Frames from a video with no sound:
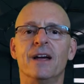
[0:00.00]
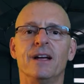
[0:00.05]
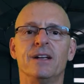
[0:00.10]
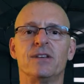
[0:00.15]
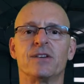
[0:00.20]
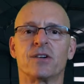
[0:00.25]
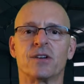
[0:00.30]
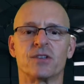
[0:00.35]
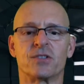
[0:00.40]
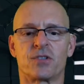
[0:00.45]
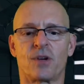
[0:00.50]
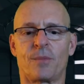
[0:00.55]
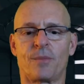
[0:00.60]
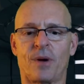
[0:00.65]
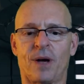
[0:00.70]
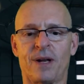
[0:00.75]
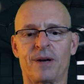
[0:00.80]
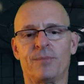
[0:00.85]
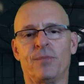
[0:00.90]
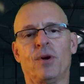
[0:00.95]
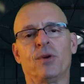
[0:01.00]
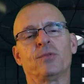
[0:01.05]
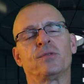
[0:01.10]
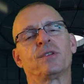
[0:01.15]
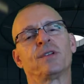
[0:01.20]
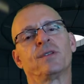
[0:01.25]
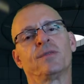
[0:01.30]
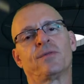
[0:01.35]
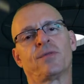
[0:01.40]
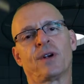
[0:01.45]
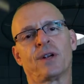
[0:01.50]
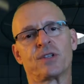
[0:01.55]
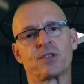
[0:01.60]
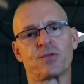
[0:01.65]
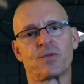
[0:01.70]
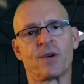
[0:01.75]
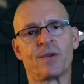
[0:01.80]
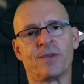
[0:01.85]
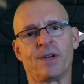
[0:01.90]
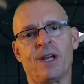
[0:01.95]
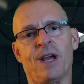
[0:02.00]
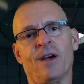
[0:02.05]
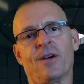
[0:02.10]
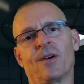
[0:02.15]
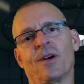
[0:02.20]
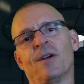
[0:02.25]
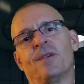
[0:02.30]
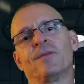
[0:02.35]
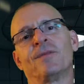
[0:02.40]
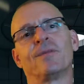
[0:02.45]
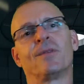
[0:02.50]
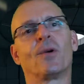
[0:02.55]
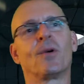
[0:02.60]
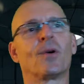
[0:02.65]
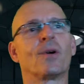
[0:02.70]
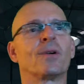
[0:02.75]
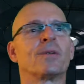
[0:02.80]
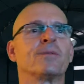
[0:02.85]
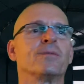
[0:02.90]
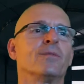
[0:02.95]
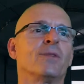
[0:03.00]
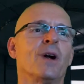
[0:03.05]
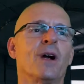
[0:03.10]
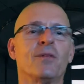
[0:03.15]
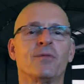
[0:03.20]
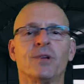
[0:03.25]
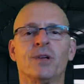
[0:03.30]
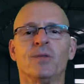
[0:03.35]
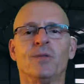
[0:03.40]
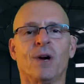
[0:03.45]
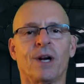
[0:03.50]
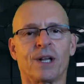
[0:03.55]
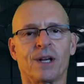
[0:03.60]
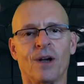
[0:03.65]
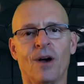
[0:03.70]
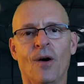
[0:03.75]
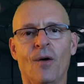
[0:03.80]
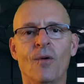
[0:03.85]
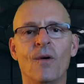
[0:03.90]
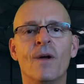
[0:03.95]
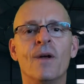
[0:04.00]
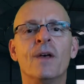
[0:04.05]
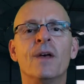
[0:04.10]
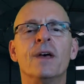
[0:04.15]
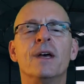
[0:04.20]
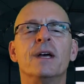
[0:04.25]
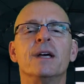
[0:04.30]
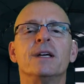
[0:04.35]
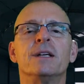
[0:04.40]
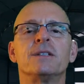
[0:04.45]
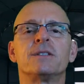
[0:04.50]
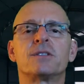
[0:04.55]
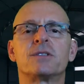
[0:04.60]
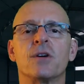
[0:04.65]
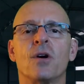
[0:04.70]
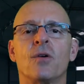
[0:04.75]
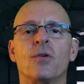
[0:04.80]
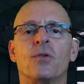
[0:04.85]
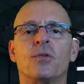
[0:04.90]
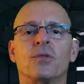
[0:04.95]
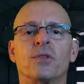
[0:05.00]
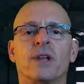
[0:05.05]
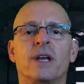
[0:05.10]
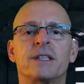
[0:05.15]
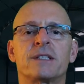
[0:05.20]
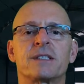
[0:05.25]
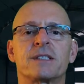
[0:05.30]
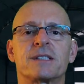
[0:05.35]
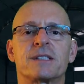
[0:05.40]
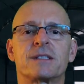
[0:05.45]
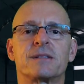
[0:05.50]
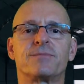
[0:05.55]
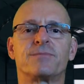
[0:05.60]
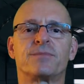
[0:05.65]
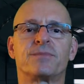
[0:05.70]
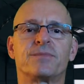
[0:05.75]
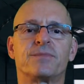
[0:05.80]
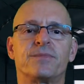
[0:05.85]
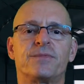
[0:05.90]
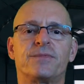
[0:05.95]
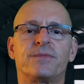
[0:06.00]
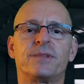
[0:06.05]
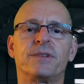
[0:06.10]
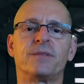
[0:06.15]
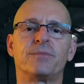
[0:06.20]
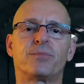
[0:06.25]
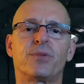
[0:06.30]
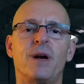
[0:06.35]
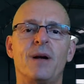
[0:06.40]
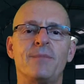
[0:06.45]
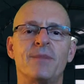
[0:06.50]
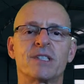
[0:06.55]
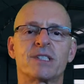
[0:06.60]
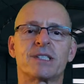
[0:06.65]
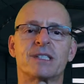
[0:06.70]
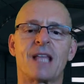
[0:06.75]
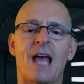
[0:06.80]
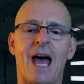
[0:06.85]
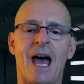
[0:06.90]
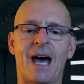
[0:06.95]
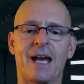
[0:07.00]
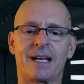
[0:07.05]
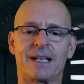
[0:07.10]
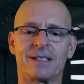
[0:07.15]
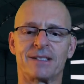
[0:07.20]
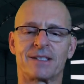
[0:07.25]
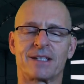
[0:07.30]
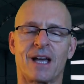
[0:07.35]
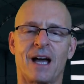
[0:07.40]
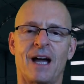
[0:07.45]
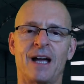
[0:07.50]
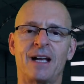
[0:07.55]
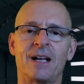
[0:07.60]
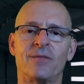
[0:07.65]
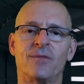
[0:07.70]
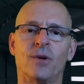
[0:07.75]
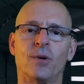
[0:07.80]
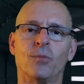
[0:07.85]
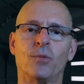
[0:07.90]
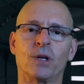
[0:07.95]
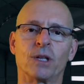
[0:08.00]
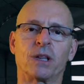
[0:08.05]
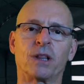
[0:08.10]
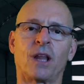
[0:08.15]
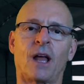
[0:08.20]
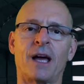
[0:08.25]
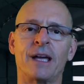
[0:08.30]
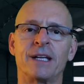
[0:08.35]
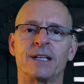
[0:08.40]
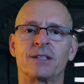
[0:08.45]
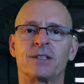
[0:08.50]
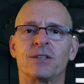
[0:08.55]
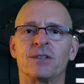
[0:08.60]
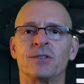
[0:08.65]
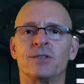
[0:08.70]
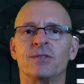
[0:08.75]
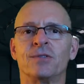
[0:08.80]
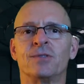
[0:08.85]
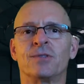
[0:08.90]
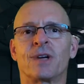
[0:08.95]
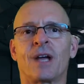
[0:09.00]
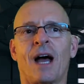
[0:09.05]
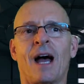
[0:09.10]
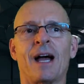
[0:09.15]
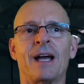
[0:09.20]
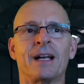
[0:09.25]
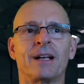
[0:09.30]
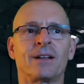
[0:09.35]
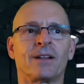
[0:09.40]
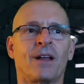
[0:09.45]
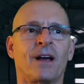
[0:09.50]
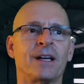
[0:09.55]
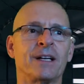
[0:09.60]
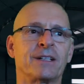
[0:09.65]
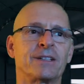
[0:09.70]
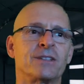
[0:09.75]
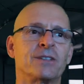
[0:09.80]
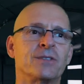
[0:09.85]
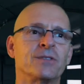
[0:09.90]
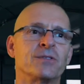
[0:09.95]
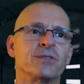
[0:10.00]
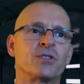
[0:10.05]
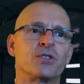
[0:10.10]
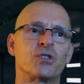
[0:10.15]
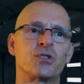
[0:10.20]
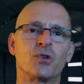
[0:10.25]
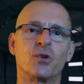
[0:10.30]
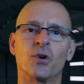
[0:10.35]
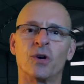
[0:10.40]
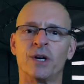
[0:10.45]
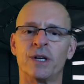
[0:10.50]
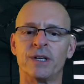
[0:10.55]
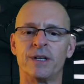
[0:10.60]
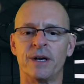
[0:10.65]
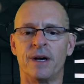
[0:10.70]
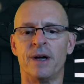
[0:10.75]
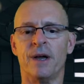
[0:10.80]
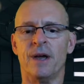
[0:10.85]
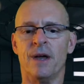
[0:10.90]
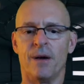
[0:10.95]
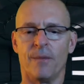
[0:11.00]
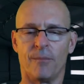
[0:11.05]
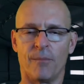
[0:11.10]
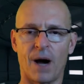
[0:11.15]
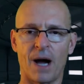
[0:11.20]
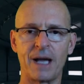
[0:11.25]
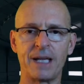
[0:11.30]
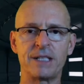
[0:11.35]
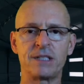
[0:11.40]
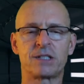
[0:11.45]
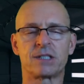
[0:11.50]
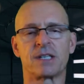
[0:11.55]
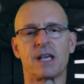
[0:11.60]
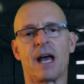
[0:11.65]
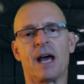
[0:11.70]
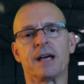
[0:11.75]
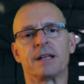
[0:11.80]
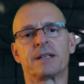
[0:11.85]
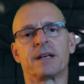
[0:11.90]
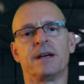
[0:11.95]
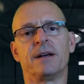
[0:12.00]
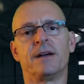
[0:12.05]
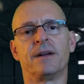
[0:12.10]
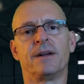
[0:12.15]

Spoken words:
and you're going to jump on a boat to the French Riviera or wherever you want to go. So let's premise that as kind of a would like to, kind of like to, should mindset.